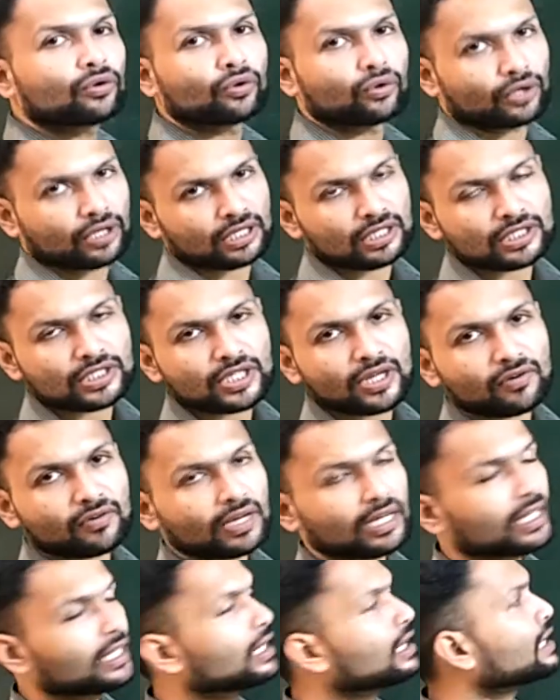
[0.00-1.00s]
coat
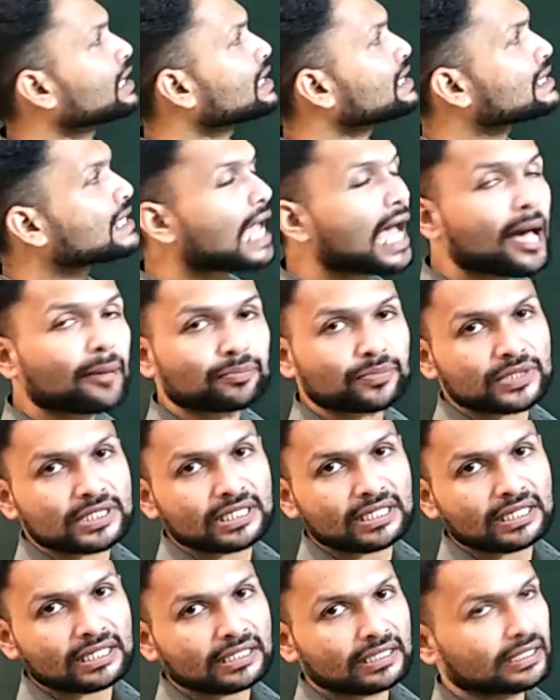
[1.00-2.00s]
generally is
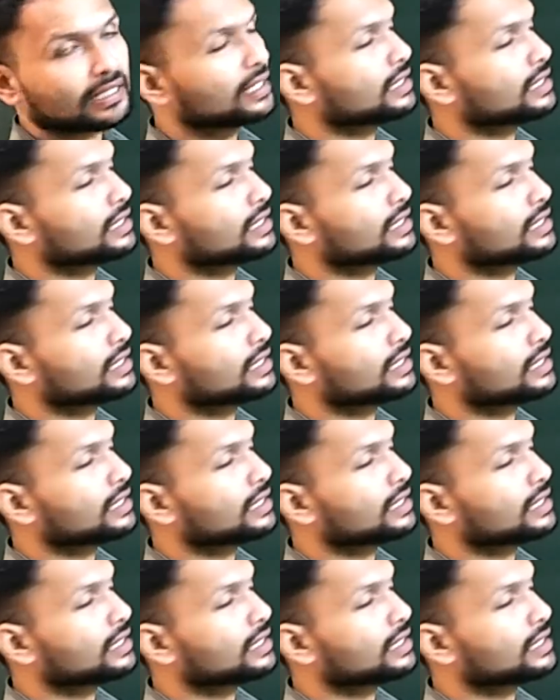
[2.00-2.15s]
absent in